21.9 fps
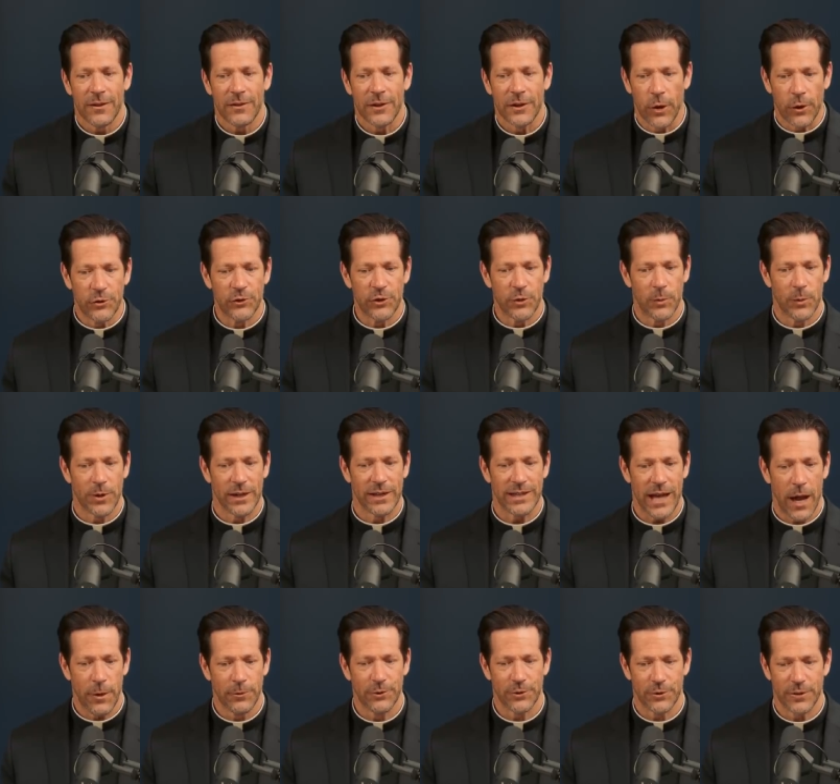the culture we're
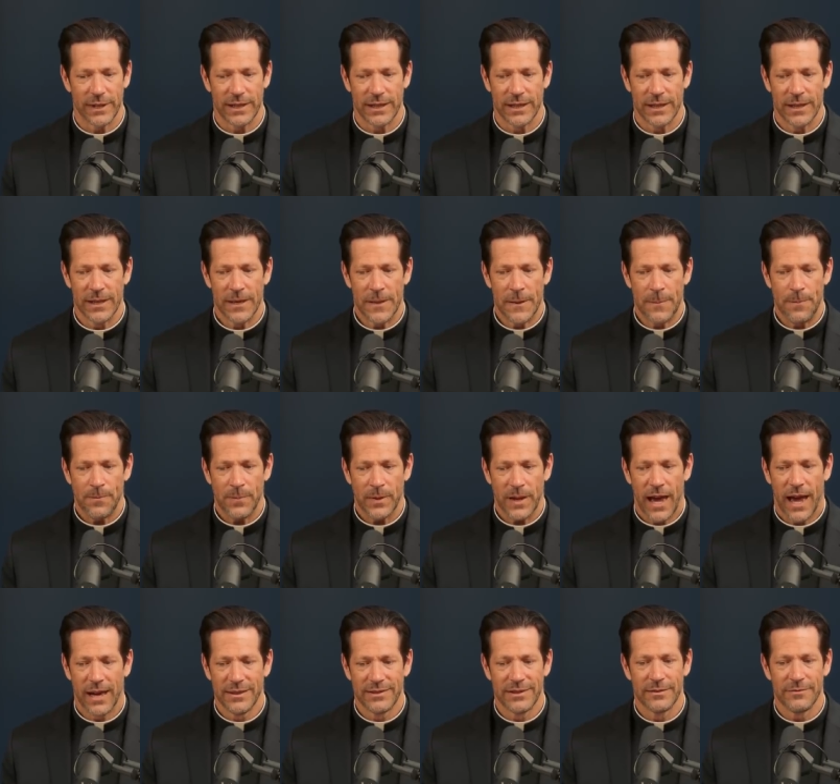encountering
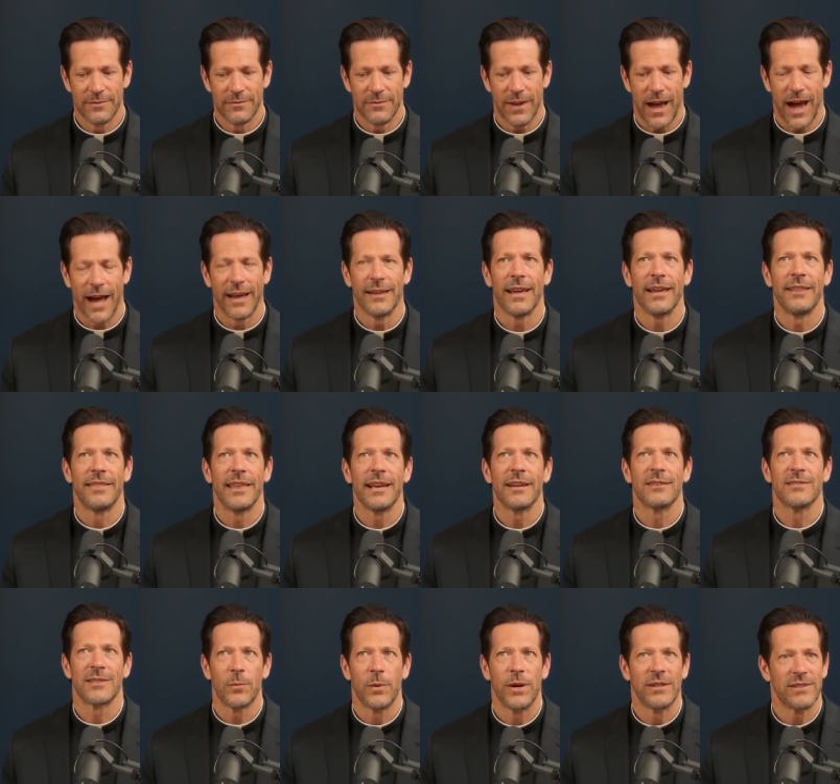has it I, think in
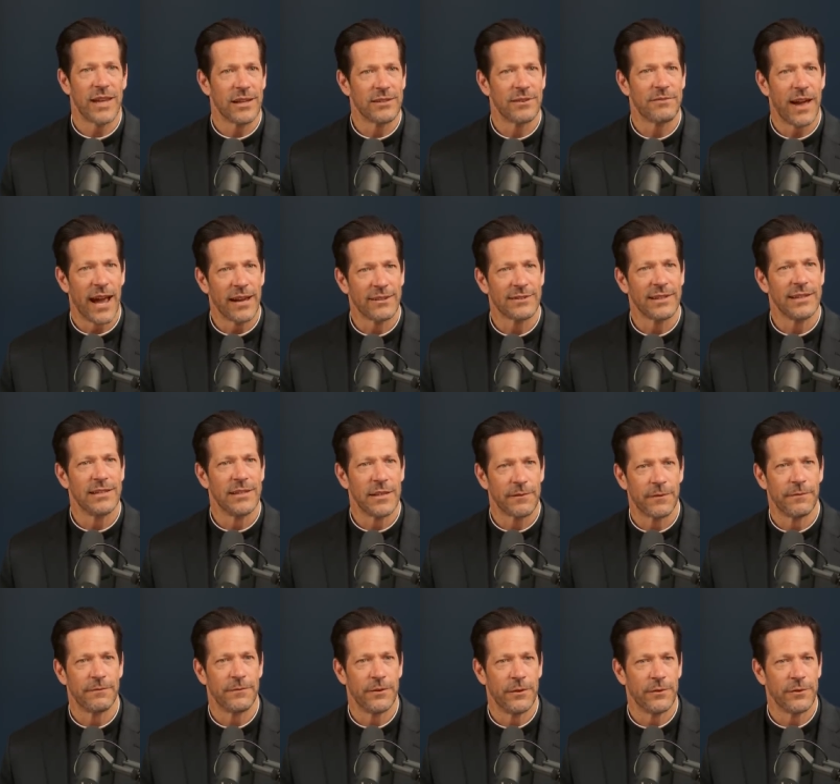some ways has a vastly
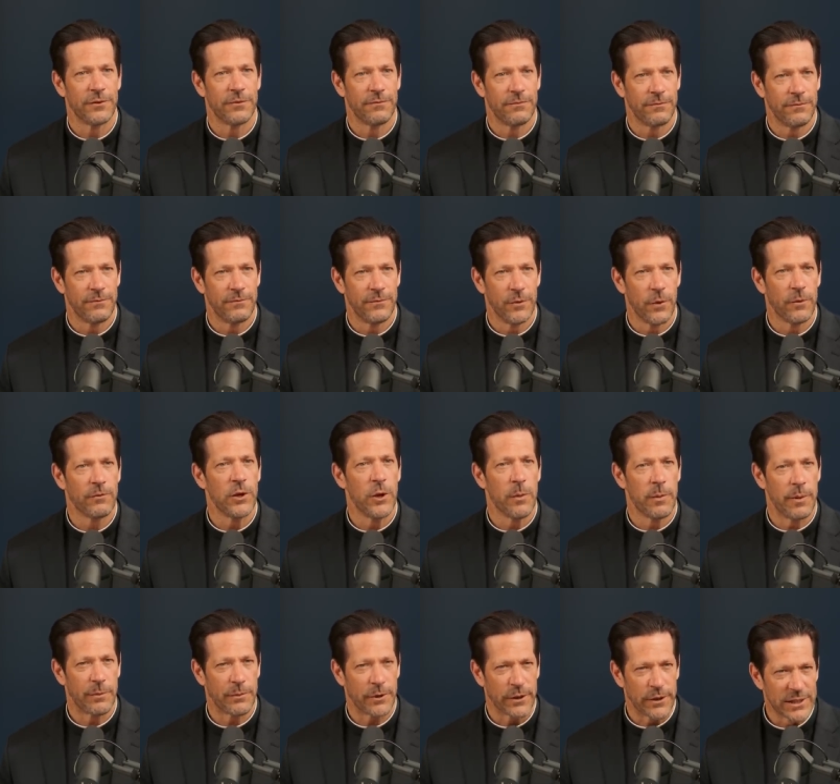different view view of the
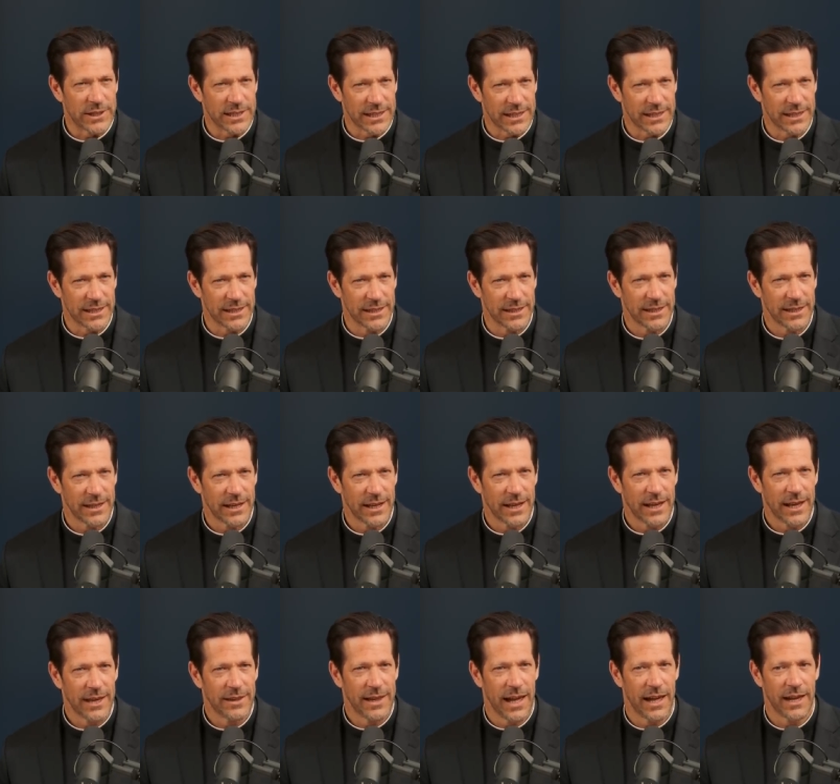human person mm.
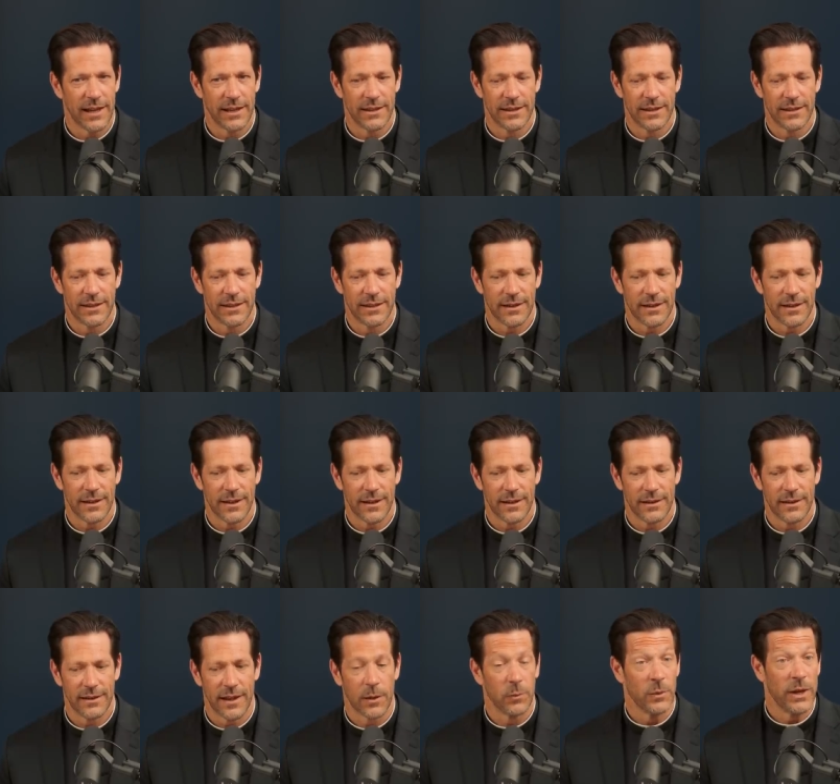than
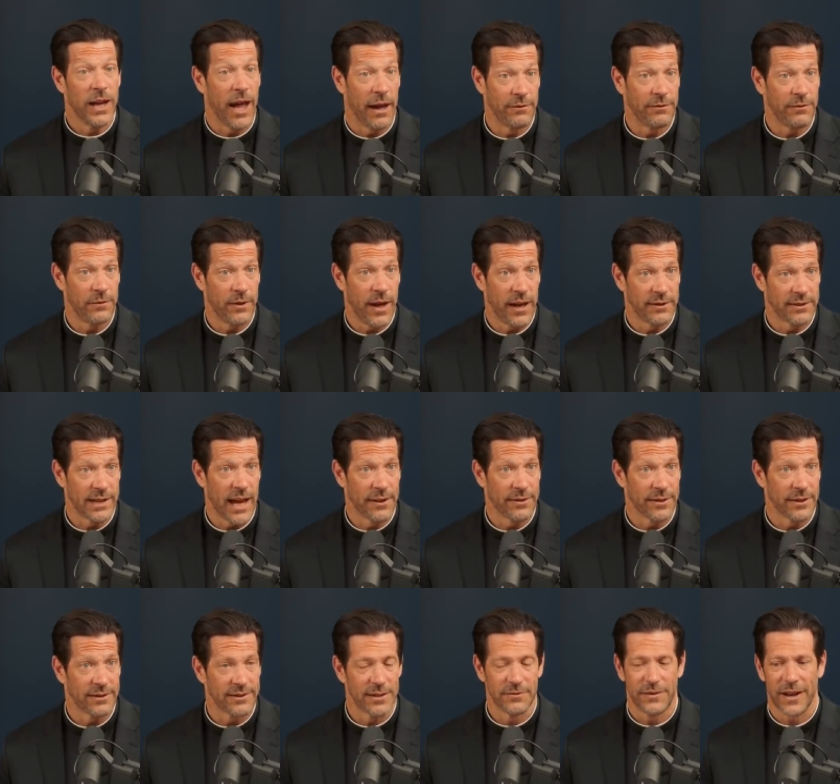than we have as mm-hmm.
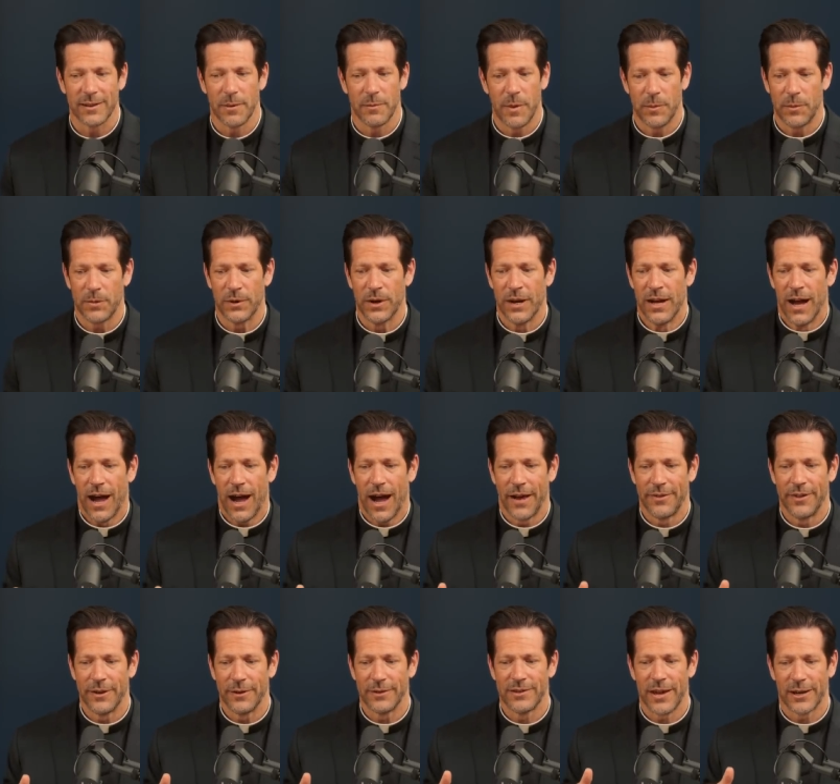Catholics. Mm-hmm. In fact, I remember mm-hmm. I
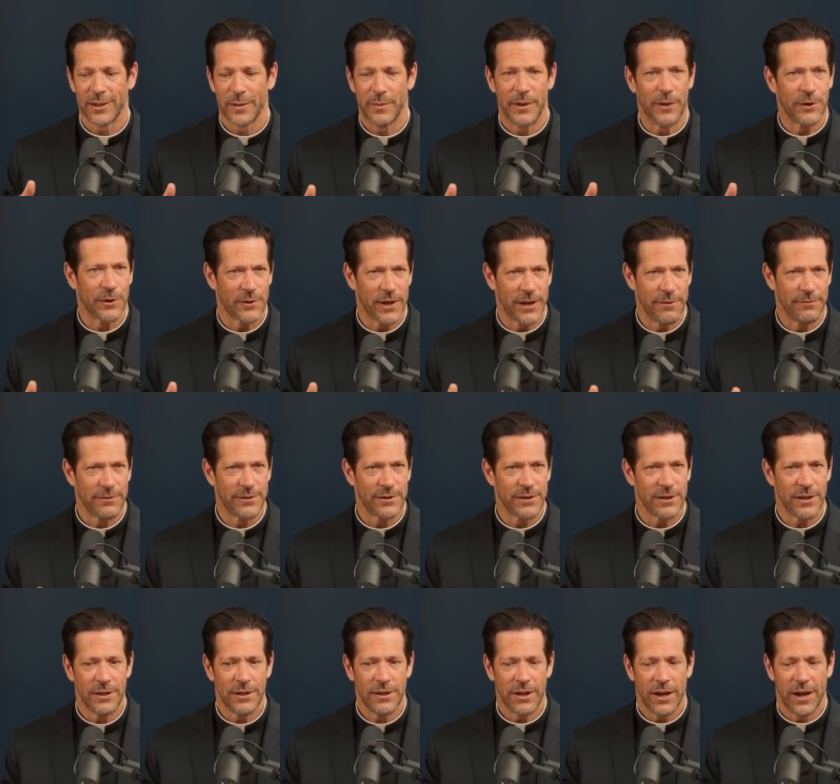think it's Dr. Peter Kreeft's
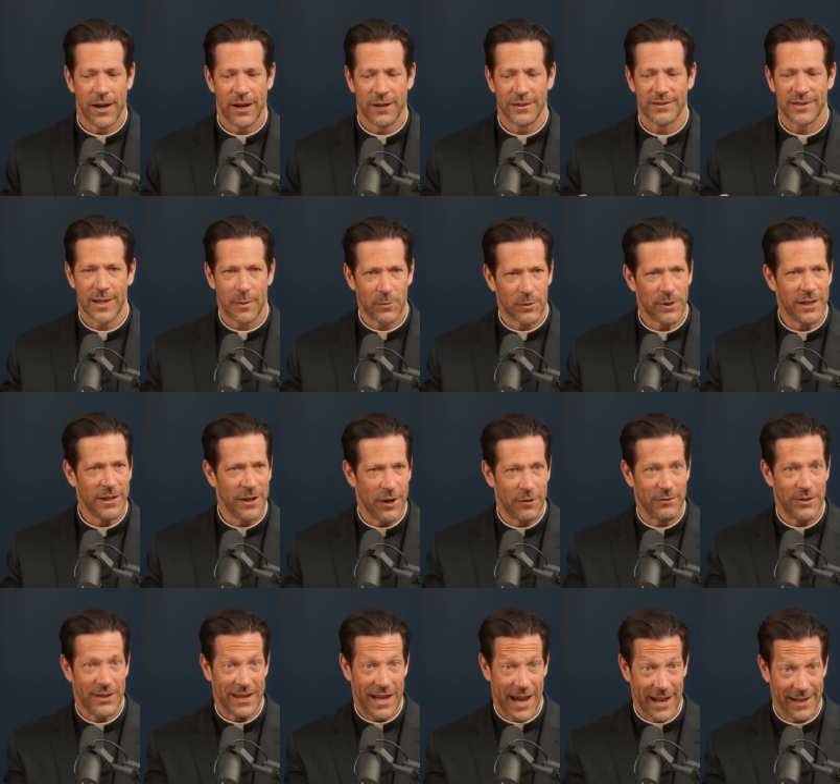uh, summary
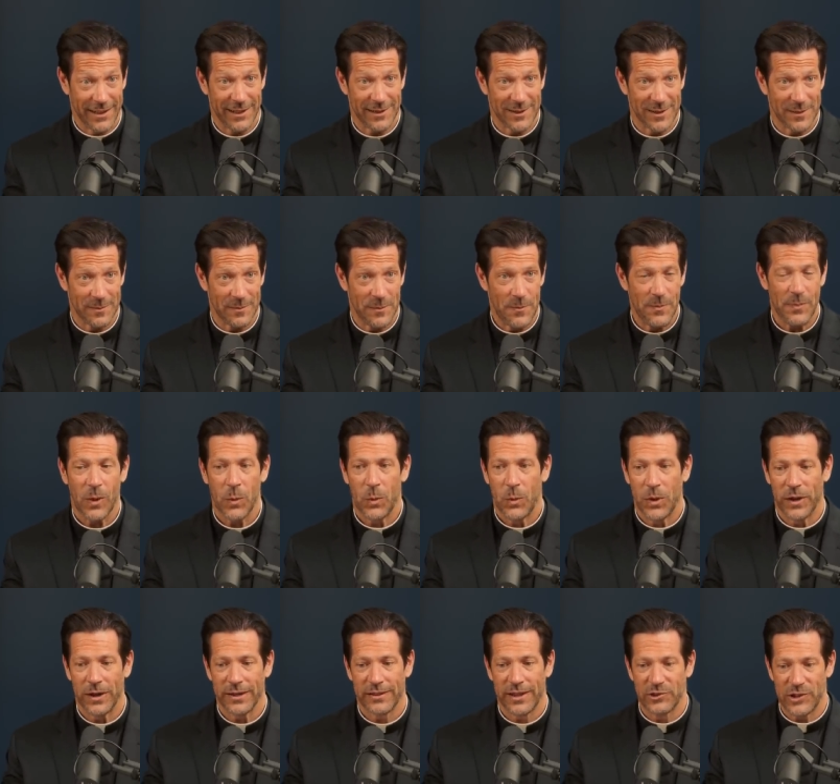of the Catechism,
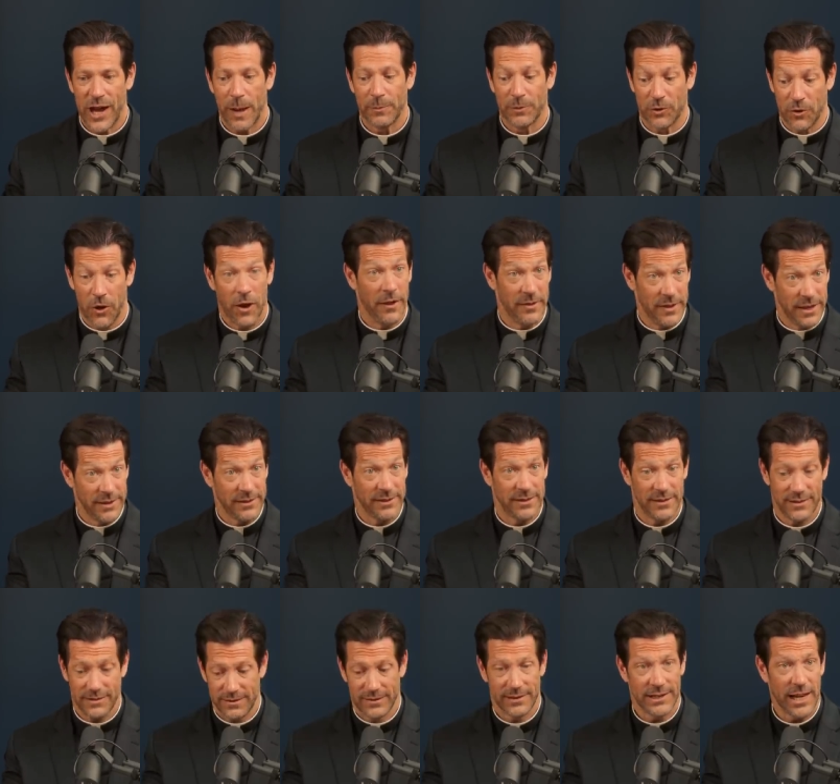where the chapter on
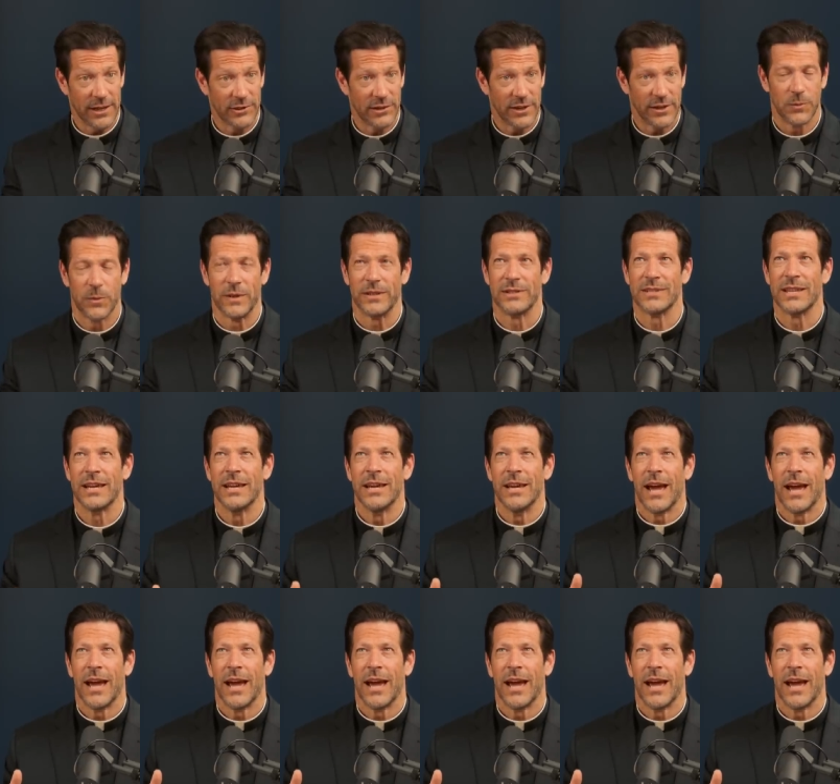this section was,